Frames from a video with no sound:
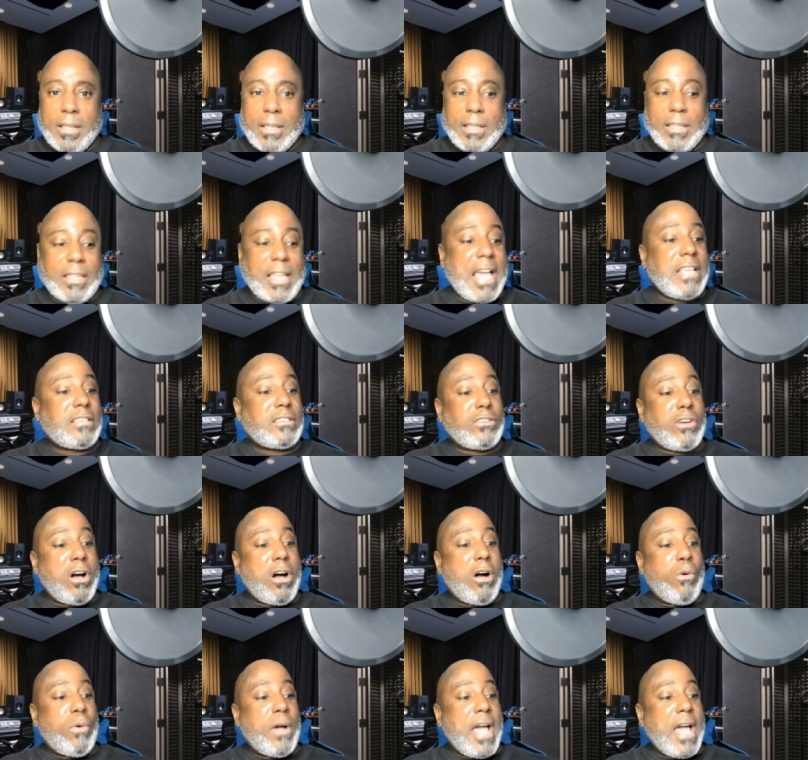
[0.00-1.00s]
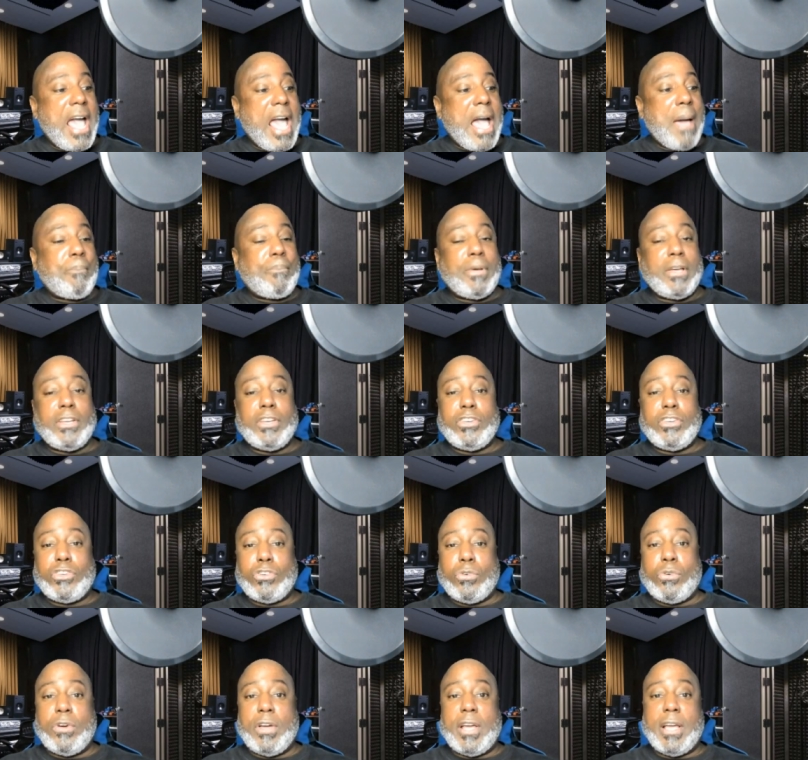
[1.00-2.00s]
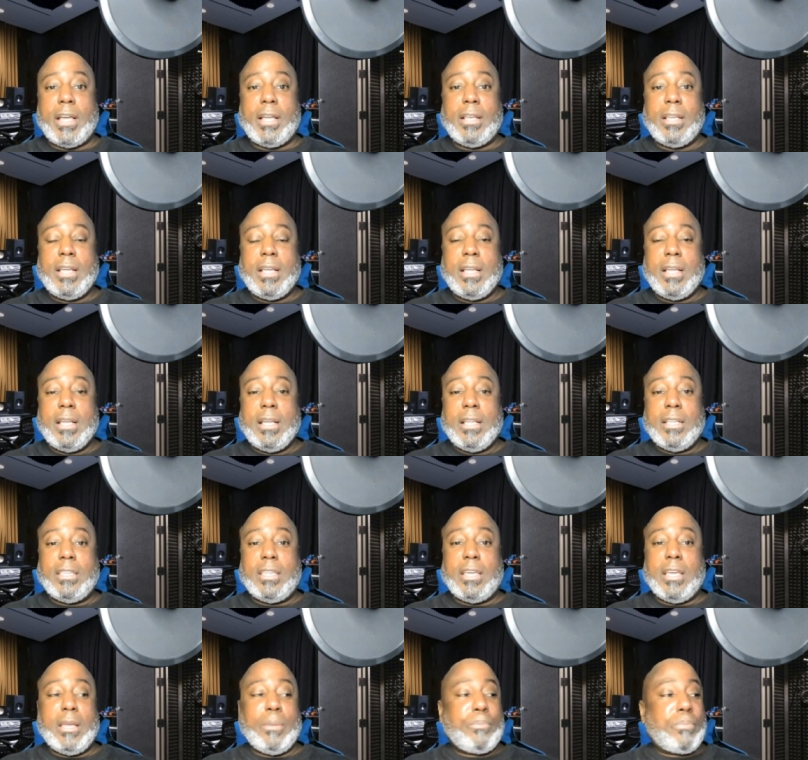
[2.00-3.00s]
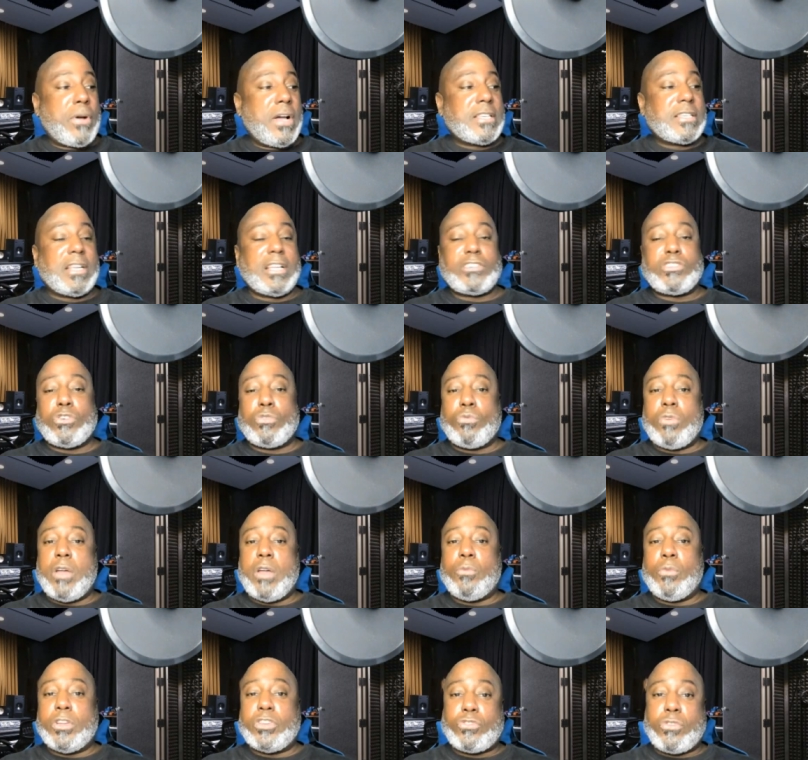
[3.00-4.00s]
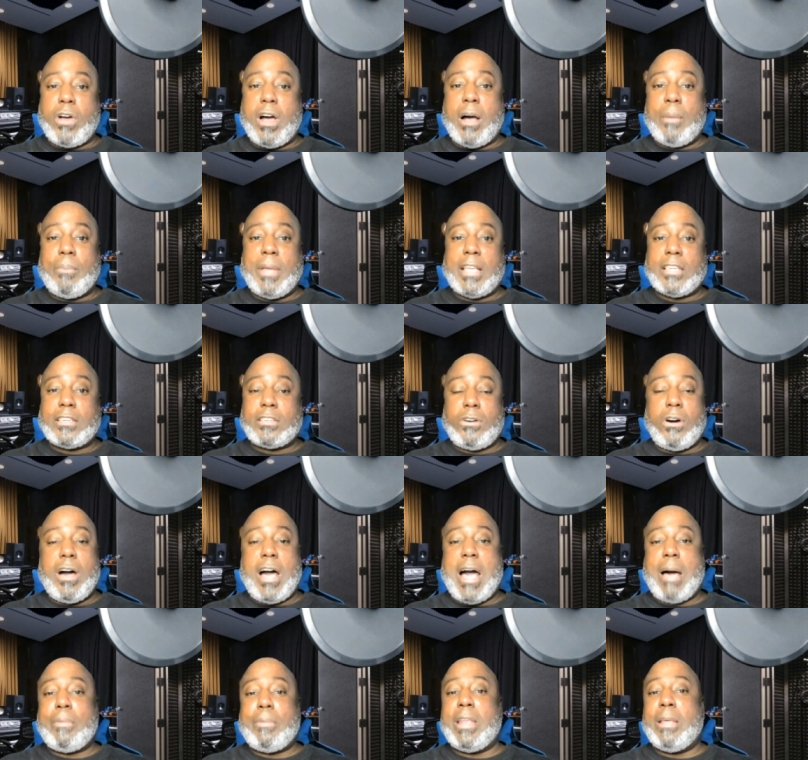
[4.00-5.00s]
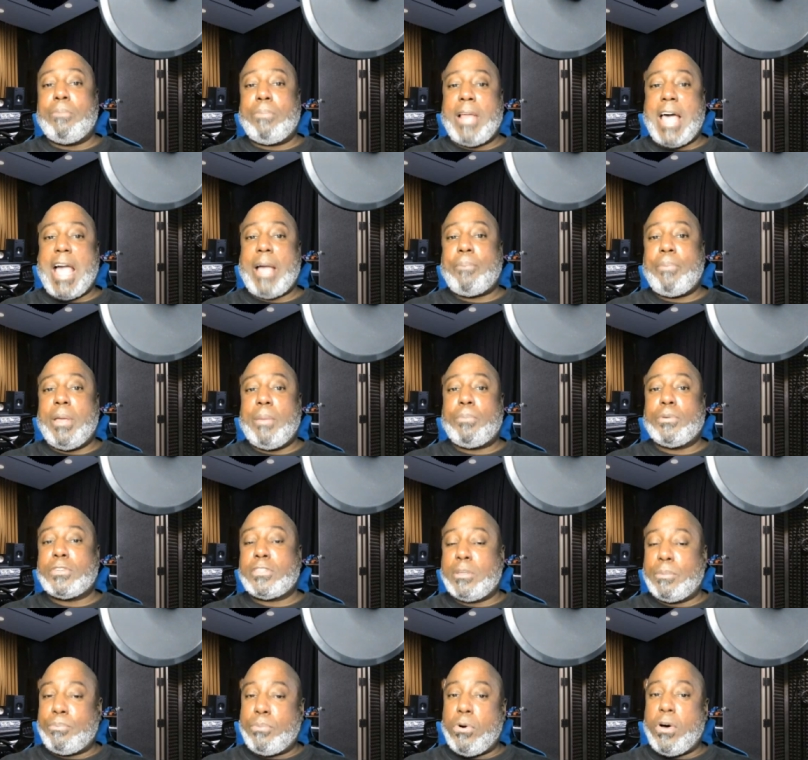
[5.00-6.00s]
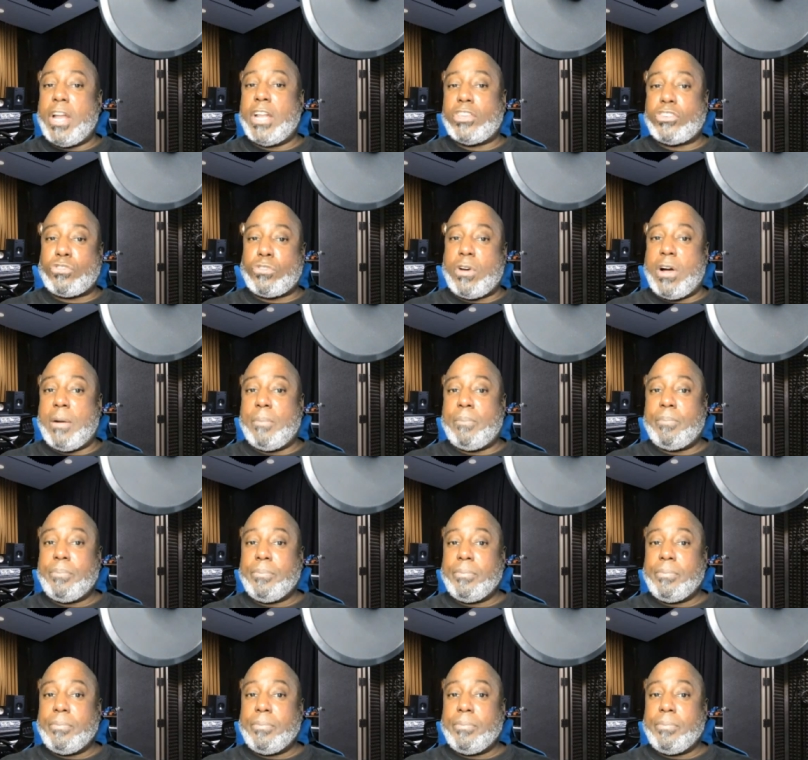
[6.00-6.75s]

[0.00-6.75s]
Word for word: They saw what happened during the presidential run with Trump and saw how many black people supported Trump.